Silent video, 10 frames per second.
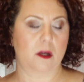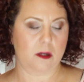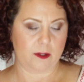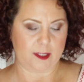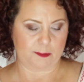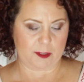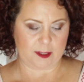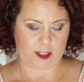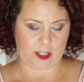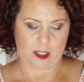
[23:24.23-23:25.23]
Oh, it
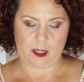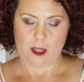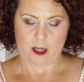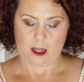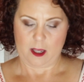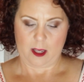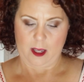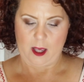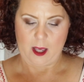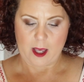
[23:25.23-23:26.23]
smells good.
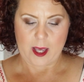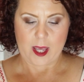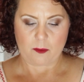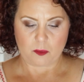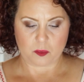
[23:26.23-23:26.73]
I